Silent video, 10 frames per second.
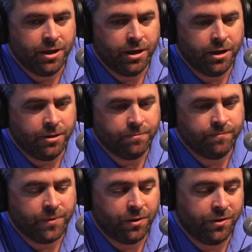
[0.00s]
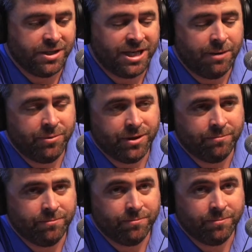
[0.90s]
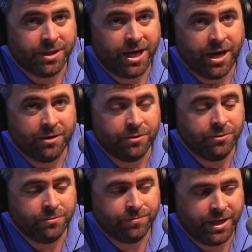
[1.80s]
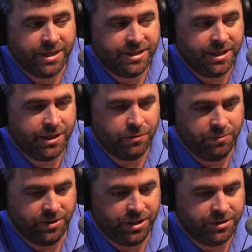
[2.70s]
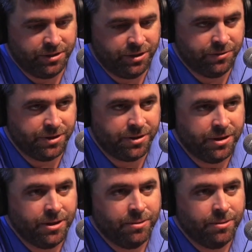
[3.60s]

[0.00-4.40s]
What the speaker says: or the type of mechanical AC equipment that you're using.